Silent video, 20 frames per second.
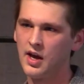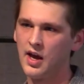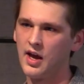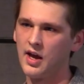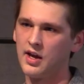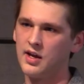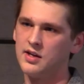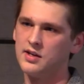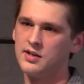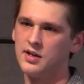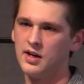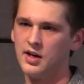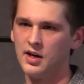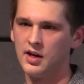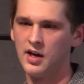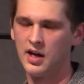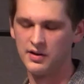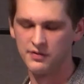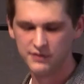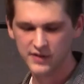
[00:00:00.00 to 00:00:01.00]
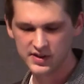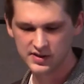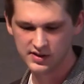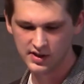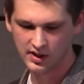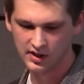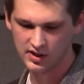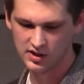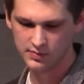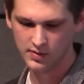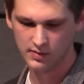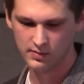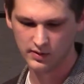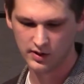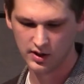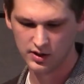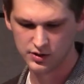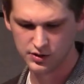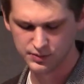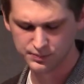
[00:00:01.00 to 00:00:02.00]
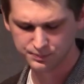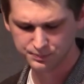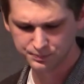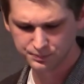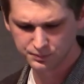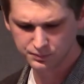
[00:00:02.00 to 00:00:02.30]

and, uh, and fisting in this publication